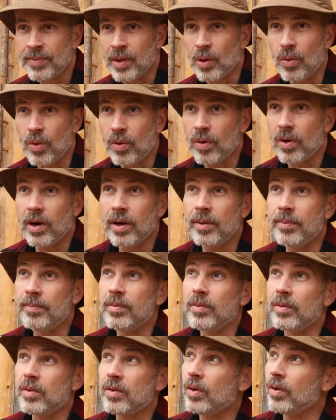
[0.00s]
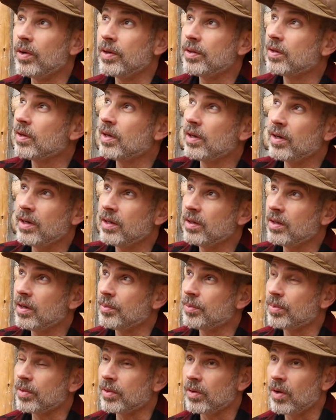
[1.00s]
or I'm going to end
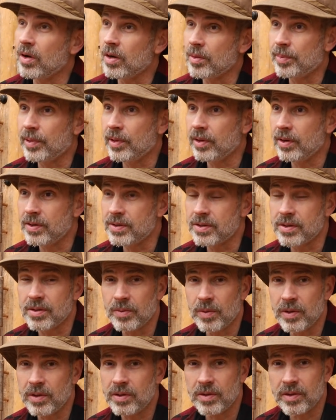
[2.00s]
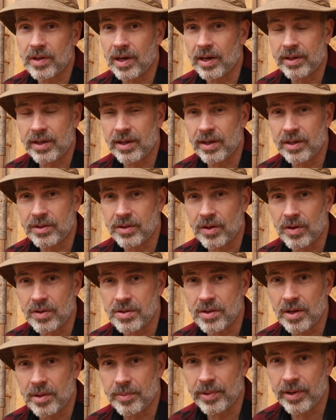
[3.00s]
up with long periods in the winter that I can't
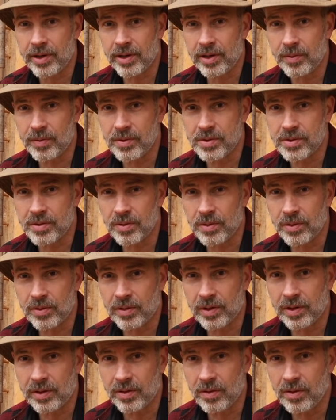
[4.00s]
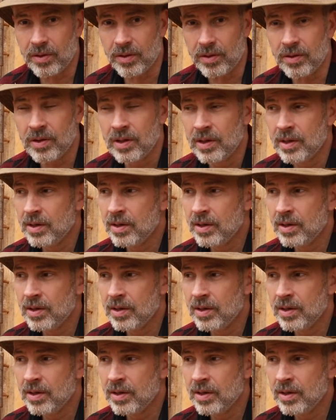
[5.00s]
charge that battery with solar at all.